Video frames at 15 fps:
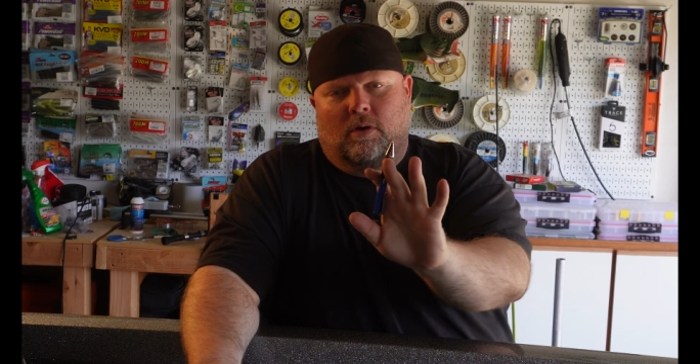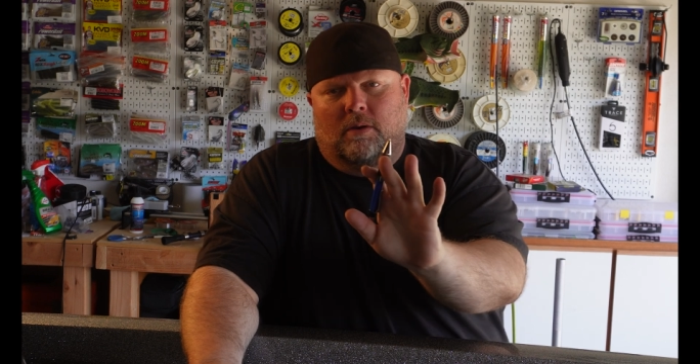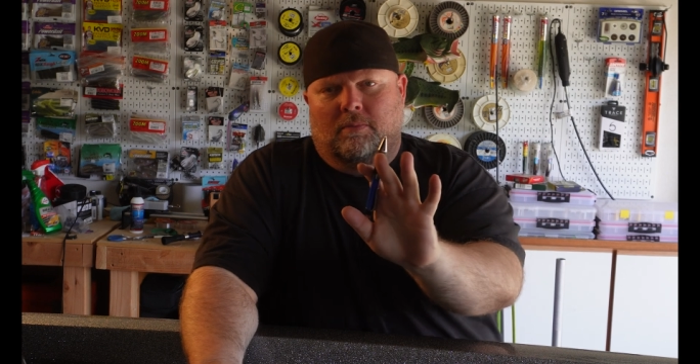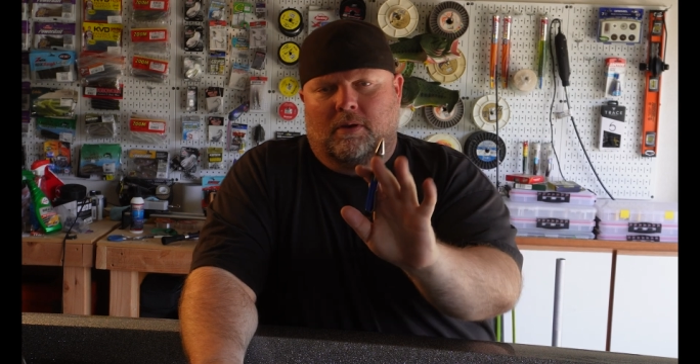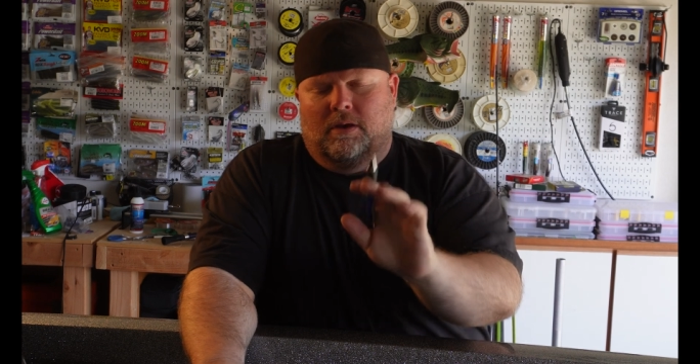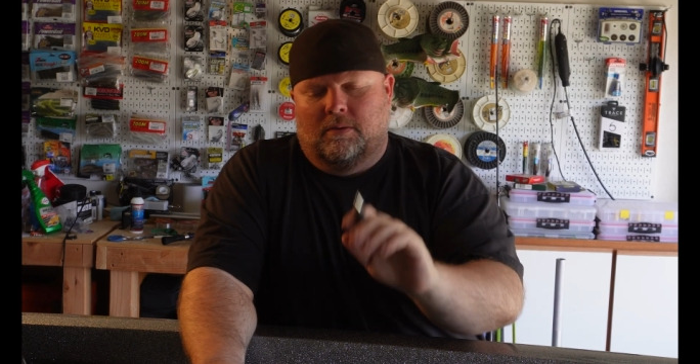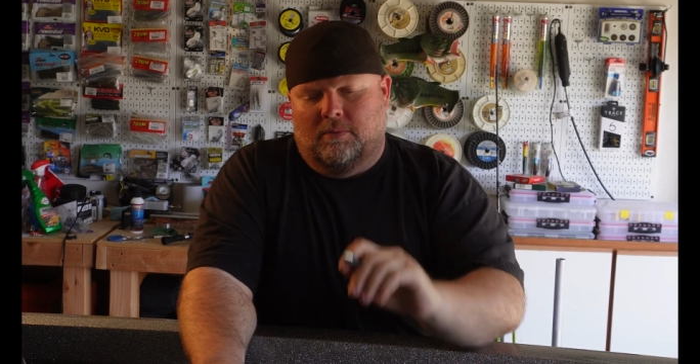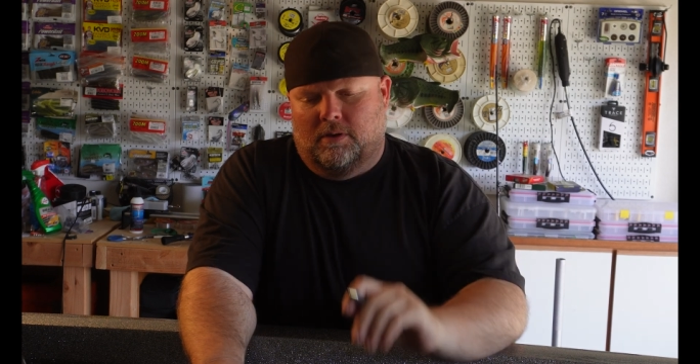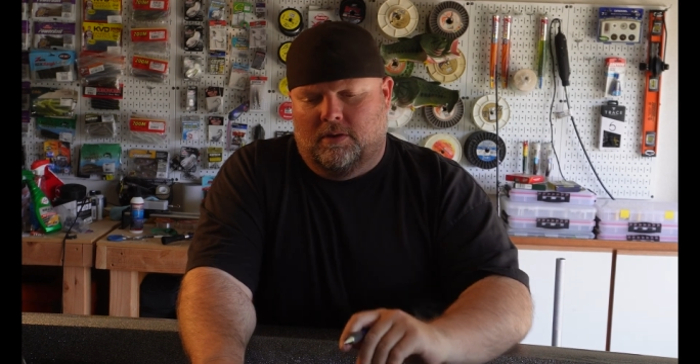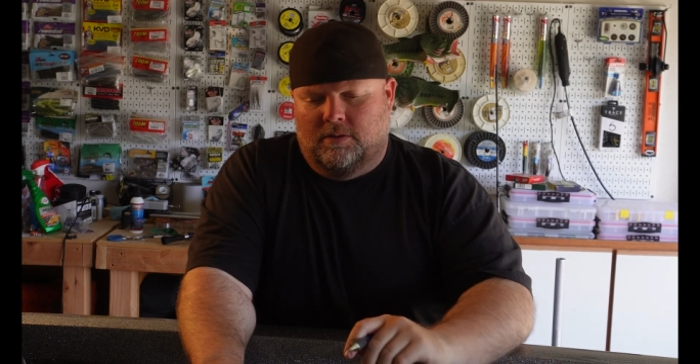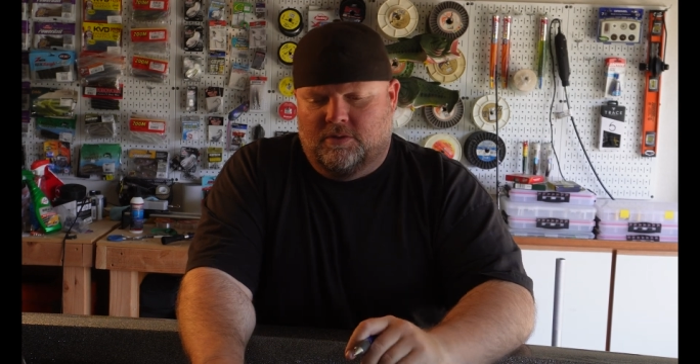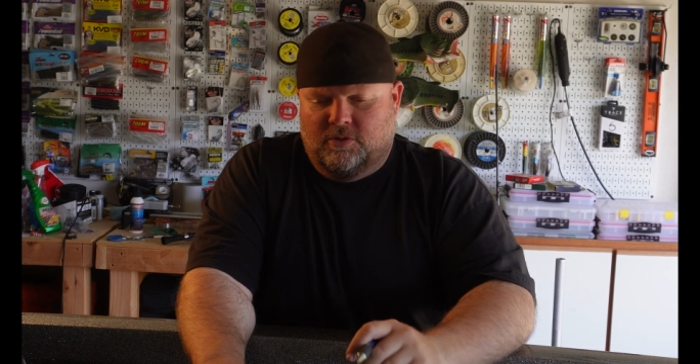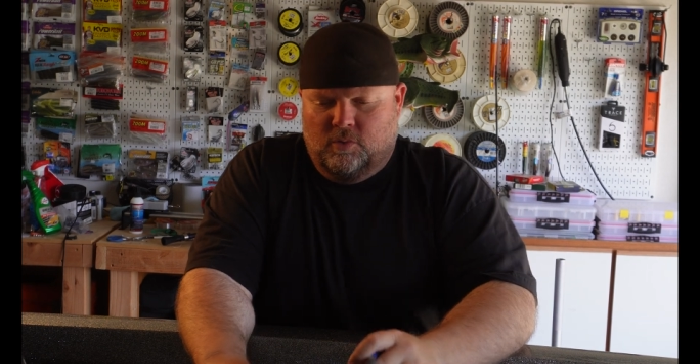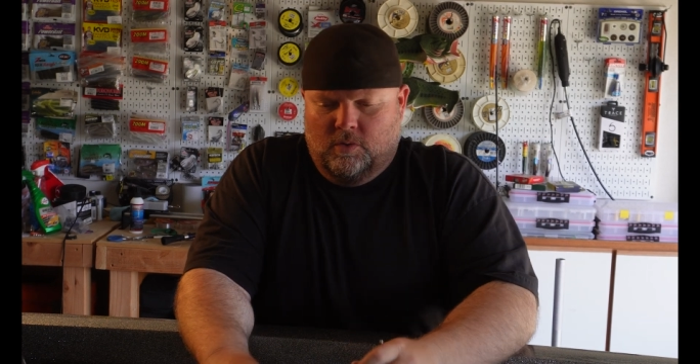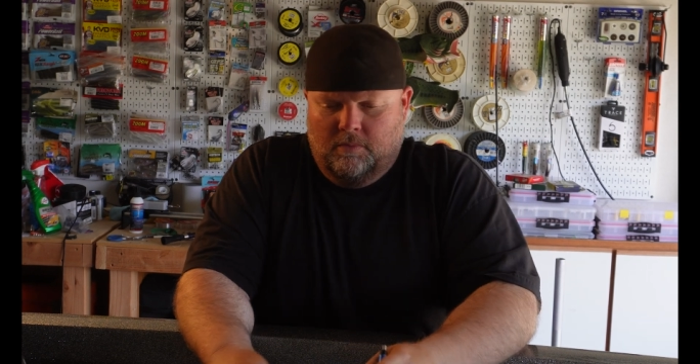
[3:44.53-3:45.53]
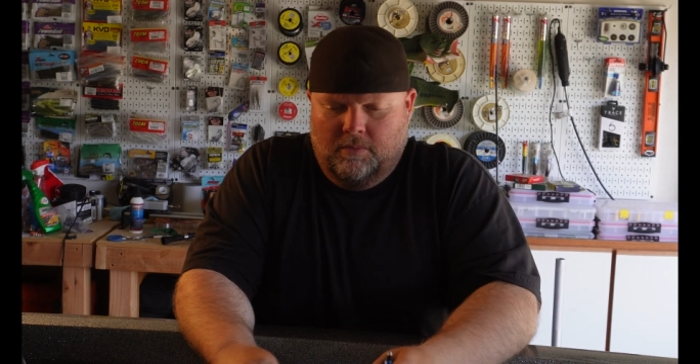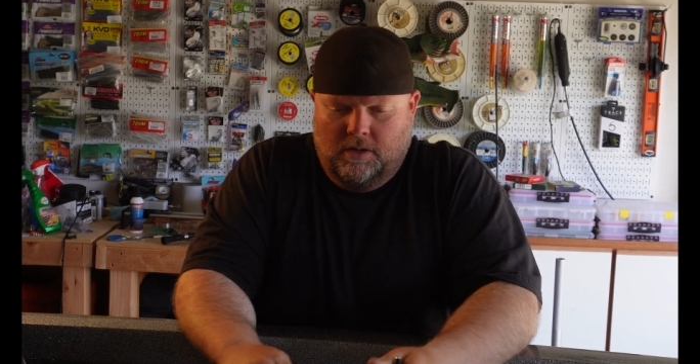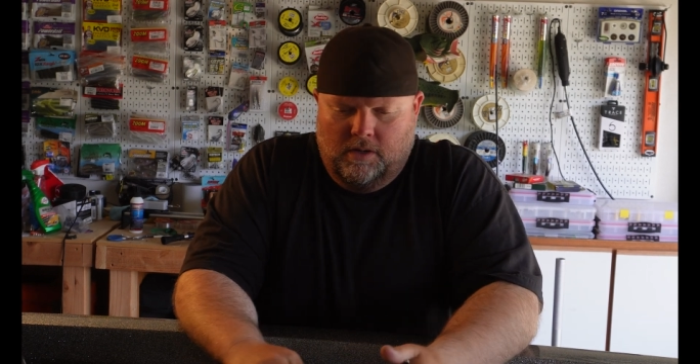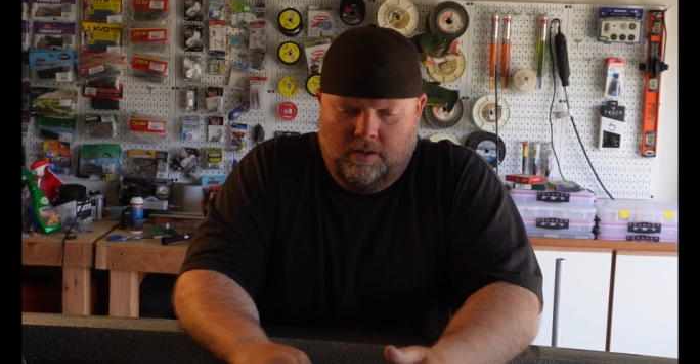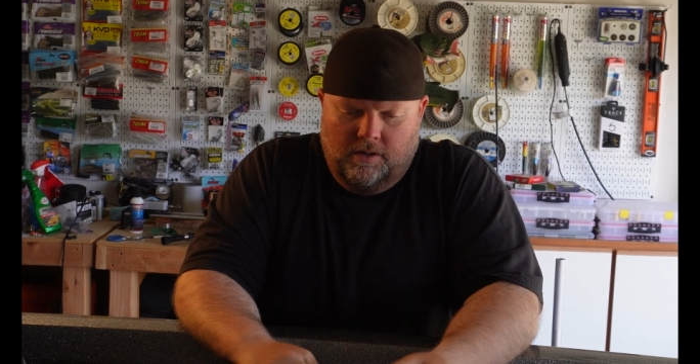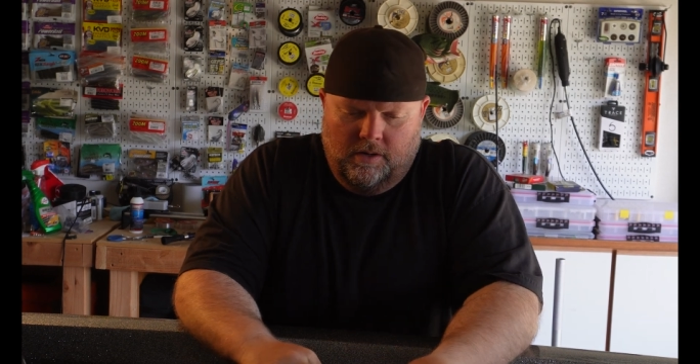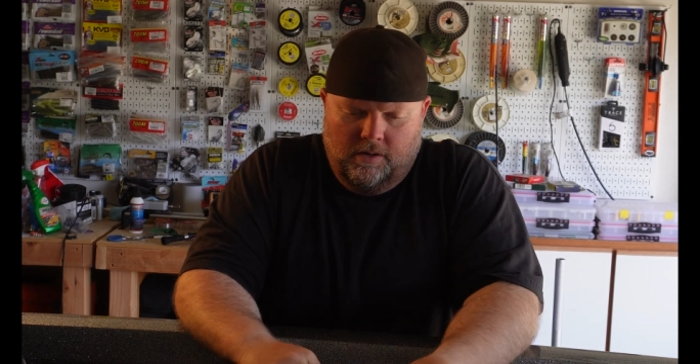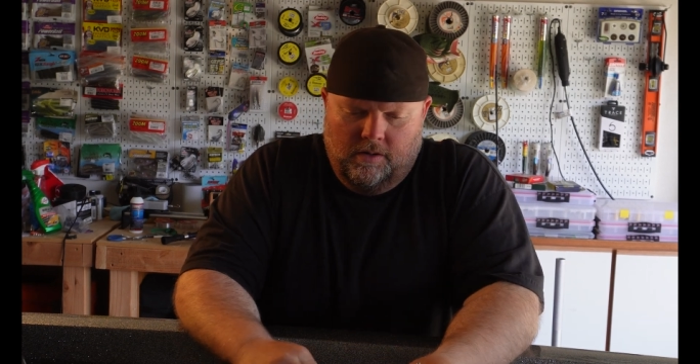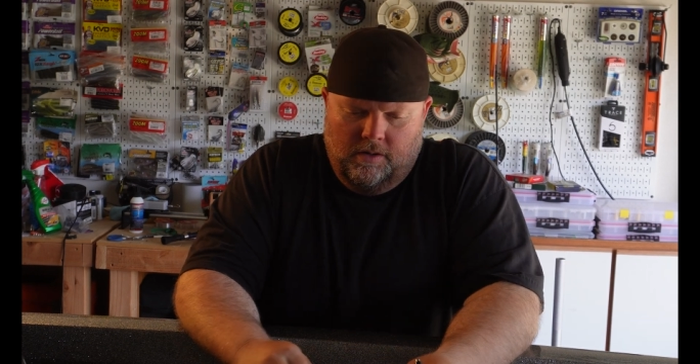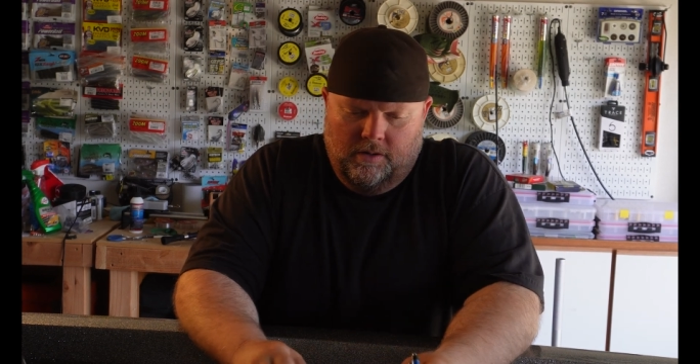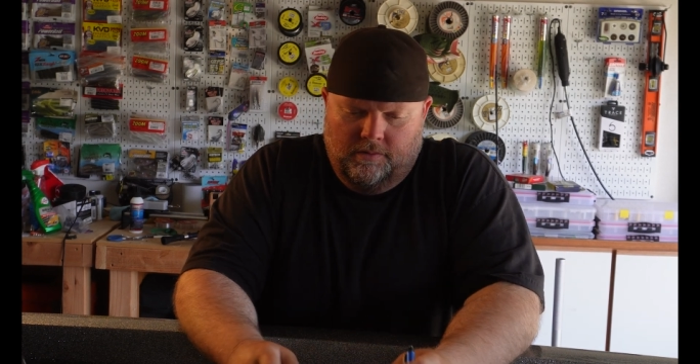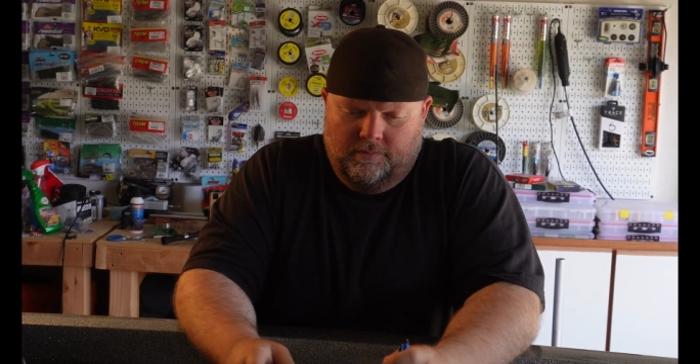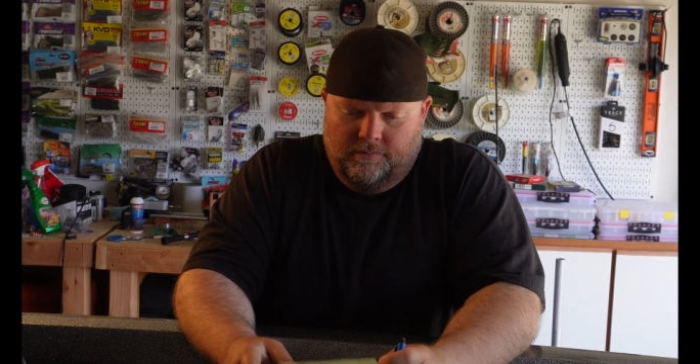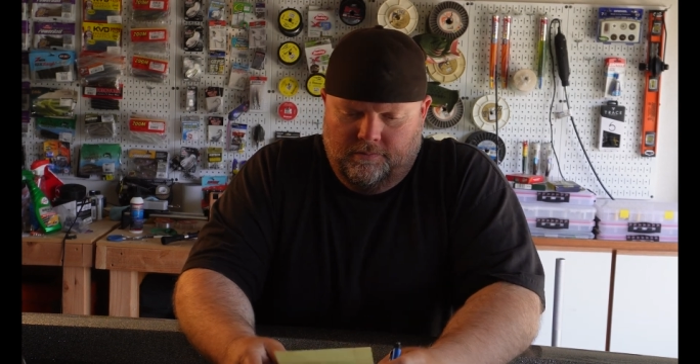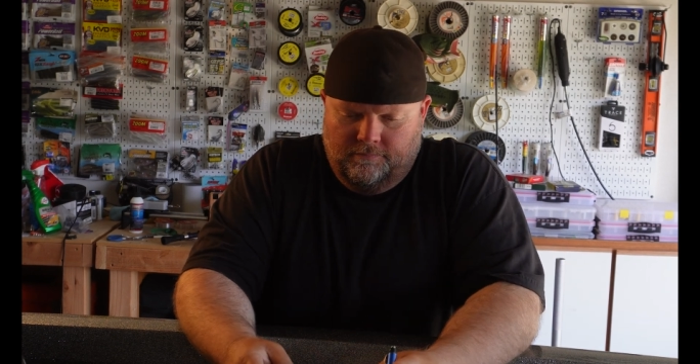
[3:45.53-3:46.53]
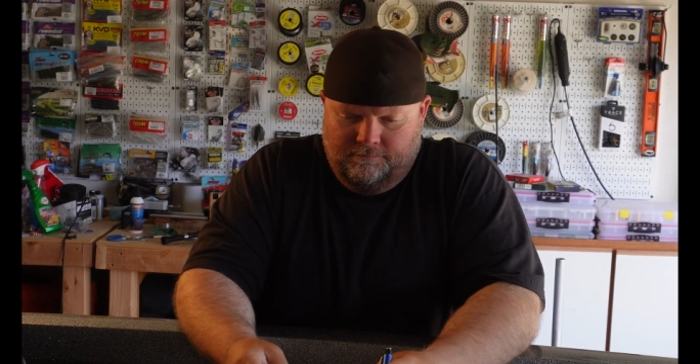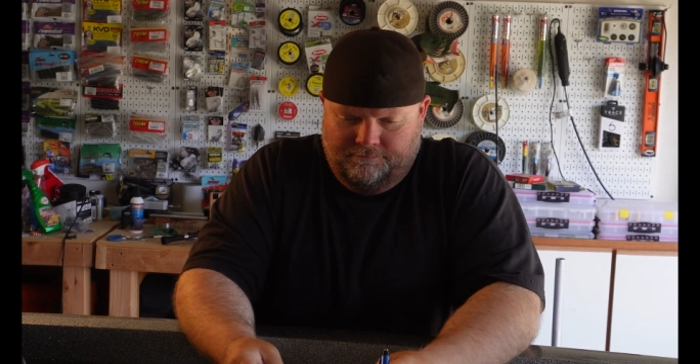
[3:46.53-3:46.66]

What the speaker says: become a good swim baiter, here it is.